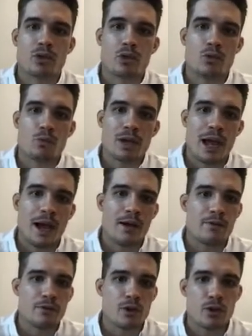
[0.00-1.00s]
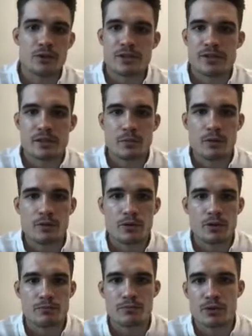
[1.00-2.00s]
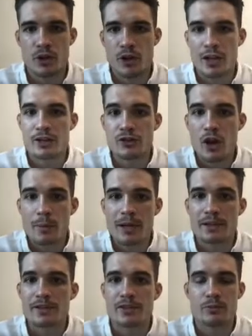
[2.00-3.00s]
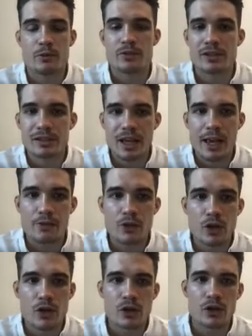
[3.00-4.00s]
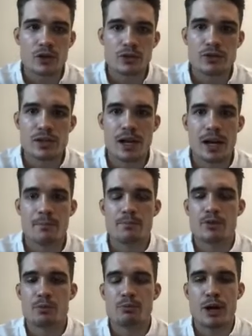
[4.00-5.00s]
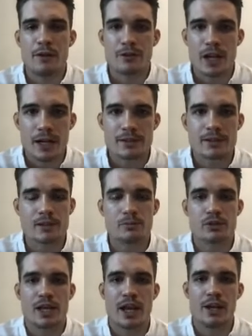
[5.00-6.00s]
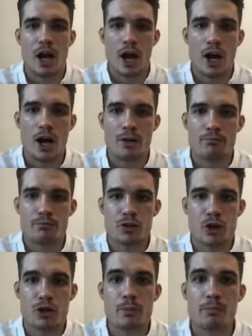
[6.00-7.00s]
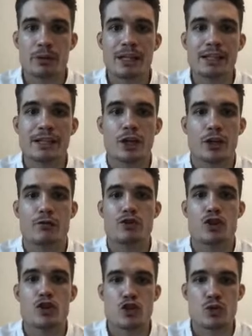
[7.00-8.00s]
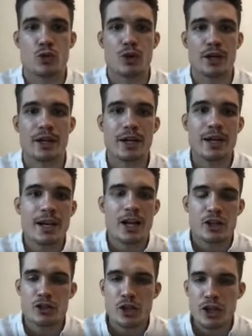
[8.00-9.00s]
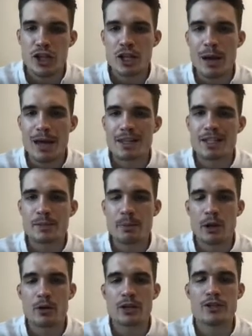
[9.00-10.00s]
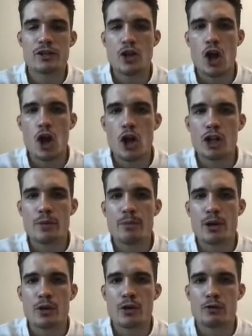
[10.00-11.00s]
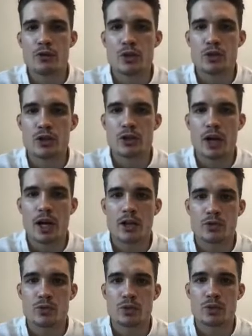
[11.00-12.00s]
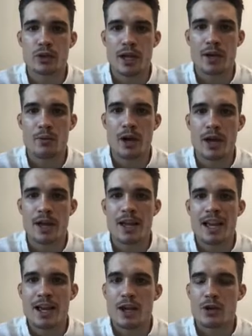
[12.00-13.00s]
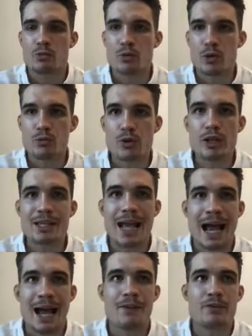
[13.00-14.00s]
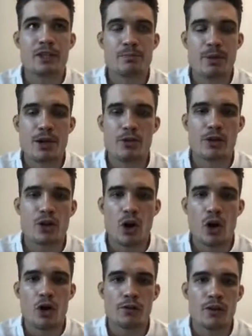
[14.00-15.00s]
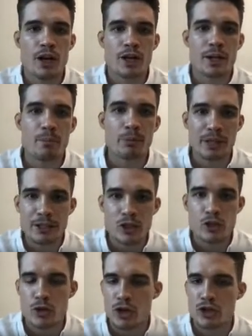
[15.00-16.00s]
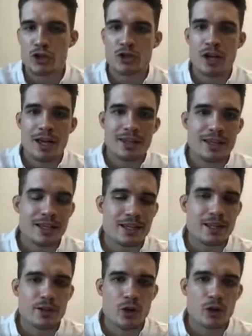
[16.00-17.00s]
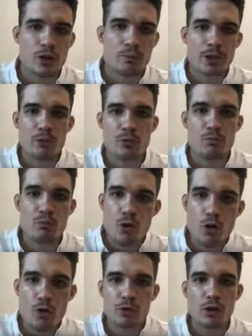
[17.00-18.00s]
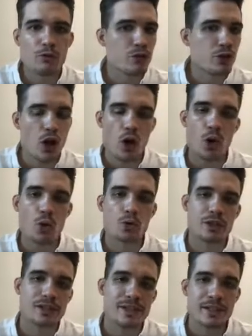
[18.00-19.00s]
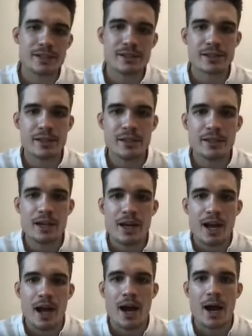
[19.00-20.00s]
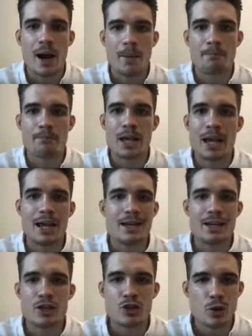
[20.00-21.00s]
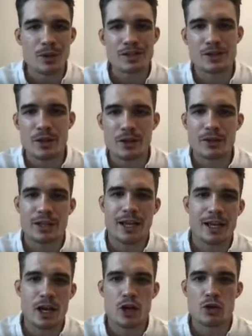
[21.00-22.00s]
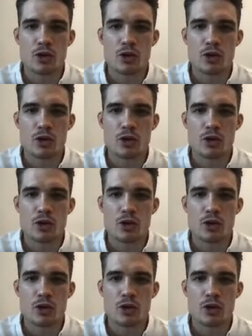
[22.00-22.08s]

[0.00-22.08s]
we have system of exterminate the system of slave girls, depraved customs. Okay, are completely kind of destroyed. So you can think about this period as the early period of Yuan Shikai's rule, okay, where we really have this period of complete destruction, the complete removal of the old dynasty, and in doing so, okay, a